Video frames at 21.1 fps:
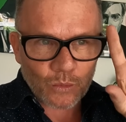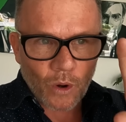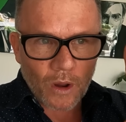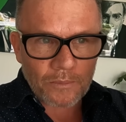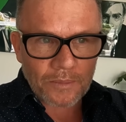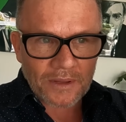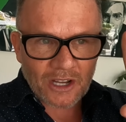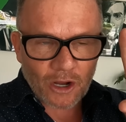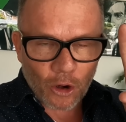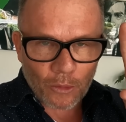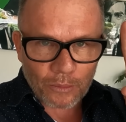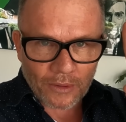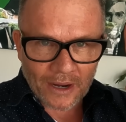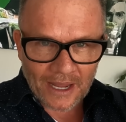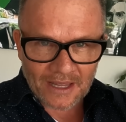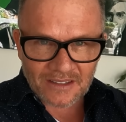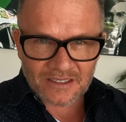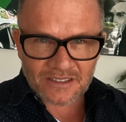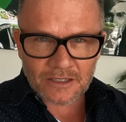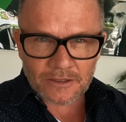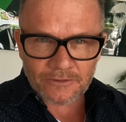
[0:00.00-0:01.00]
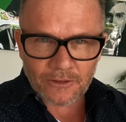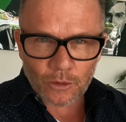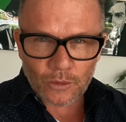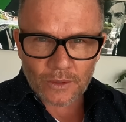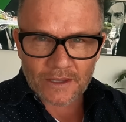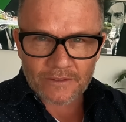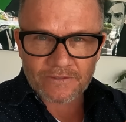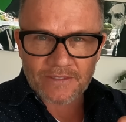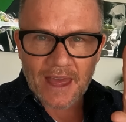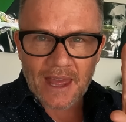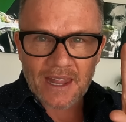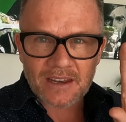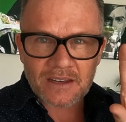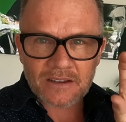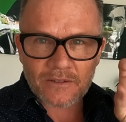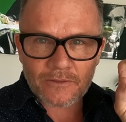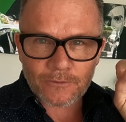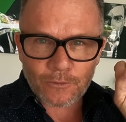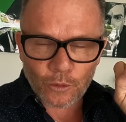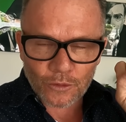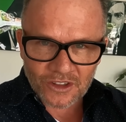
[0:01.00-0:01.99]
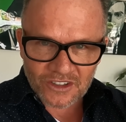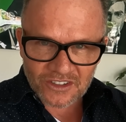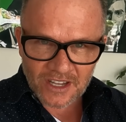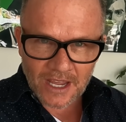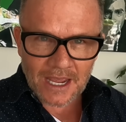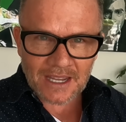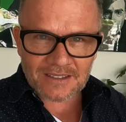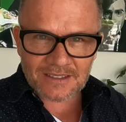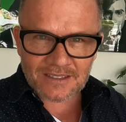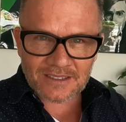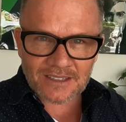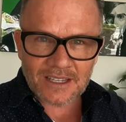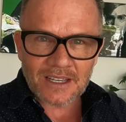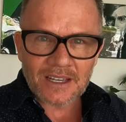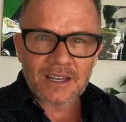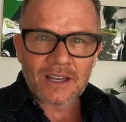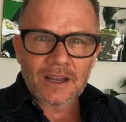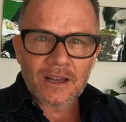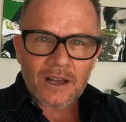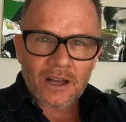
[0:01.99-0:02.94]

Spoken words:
It won't be comprehensive. I'll leave that for the techs.